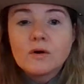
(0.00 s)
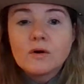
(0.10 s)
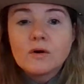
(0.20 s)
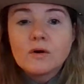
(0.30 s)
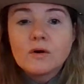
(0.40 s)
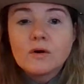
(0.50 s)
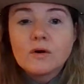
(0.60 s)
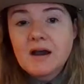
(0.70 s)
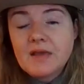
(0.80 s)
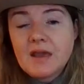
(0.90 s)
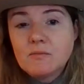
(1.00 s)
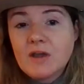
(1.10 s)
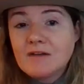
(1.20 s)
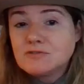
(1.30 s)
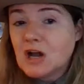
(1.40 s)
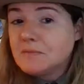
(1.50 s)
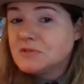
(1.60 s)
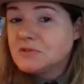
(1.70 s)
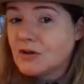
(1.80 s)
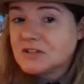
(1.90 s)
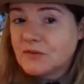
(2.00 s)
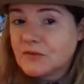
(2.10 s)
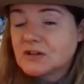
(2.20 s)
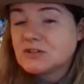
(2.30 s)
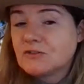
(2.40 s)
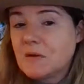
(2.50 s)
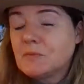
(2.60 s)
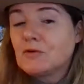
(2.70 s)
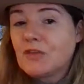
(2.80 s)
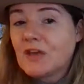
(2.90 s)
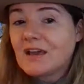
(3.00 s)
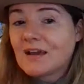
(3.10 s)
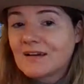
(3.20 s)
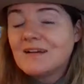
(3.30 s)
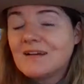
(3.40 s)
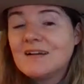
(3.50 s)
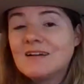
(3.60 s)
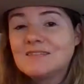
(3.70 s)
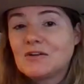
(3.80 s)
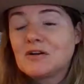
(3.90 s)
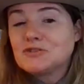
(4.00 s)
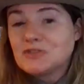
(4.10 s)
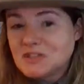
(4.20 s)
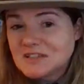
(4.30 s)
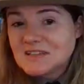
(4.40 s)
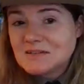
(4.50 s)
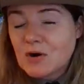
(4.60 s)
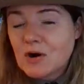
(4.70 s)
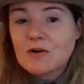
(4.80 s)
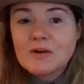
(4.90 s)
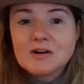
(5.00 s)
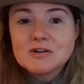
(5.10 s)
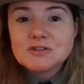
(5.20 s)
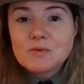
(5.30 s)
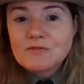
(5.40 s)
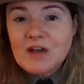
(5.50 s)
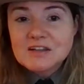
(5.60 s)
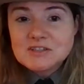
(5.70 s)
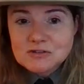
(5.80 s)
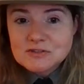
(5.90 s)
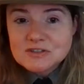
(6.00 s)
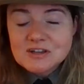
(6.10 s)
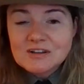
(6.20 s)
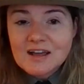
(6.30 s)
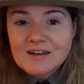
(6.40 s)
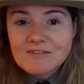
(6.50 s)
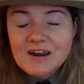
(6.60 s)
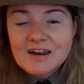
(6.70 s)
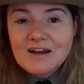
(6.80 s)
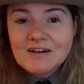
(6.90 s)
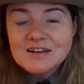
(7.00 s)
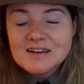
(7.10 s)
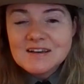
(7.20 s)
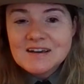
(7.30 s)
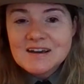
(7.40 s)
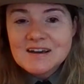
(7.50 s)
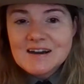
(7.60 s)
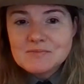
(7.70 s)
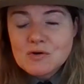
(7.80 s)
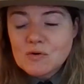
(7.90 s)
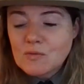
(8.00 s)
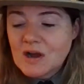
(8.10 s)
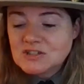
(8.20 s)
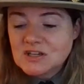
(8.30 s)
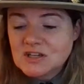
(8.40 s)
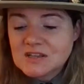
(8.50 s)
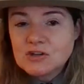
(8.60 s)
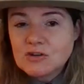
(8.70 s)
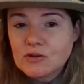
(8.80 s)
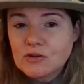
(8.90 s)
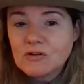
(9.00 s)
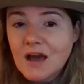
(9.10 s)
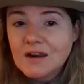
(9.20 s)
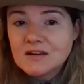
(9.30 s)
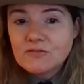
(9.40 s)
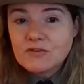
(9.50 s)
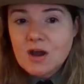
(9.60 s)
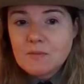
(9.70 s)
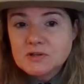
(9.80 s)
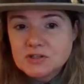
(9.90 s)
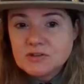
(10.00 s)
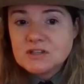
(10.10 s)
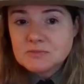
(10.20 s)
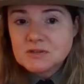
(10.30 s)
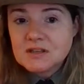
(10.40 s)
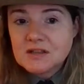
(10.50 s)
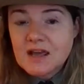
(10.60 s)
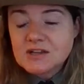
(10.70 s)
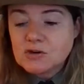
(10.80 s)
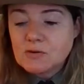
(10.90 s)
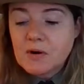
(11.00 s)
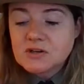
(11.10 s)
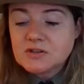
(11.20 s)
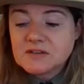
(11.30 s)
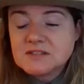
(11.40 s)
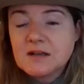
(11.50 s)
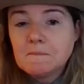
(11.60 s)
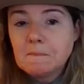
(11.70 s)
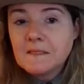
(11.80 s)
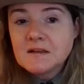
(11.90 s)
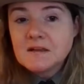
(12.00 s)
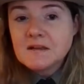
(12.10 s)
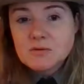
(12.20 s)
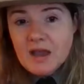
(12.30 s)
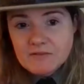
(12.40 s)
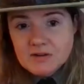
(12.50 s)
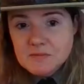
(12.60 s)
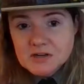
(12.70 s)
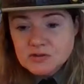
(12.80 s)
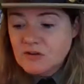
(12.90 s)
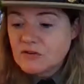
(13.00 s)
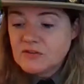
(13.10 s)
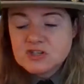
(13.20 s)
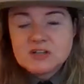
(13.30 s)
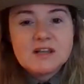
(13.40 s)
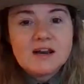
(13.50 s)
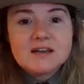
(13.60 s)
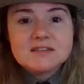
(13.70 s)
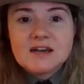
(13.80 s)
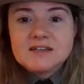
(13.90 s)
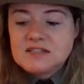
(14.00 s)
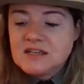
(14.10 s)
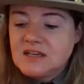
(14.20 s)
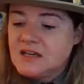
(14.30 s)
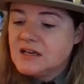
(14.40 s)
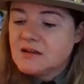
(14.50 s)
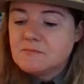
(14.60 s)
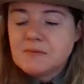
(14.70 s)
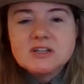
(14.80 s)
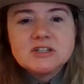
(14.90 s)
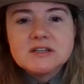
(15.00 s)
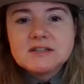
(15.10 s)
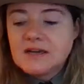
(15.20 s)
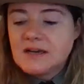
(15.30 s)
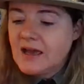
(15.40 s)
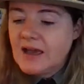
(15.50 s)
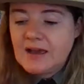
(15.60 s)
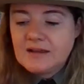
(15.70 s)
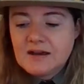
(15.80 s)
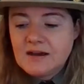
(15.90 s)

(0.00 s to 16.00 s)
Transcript: similar. And we have jobs in all these fields. So if people are thinking that they're interested in park careers, or we've got students online right now who are watching this, you know, there are a lot of different opportunities within the National Park Service. So we have an administrative division that has IT and budget and